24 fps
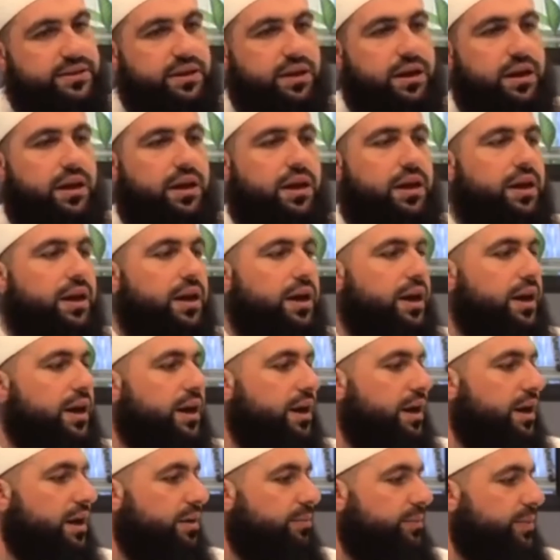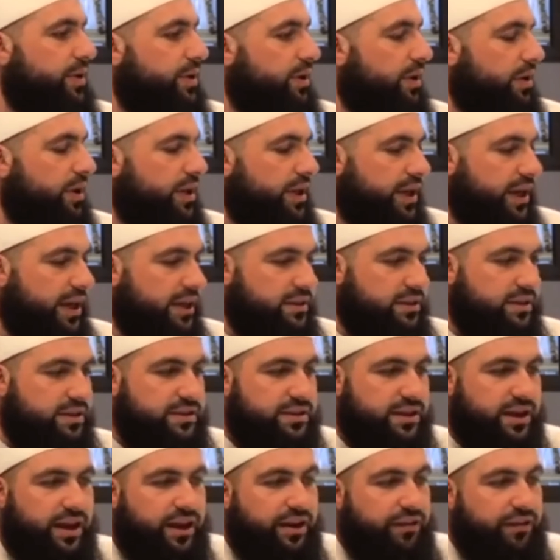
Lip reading: he has his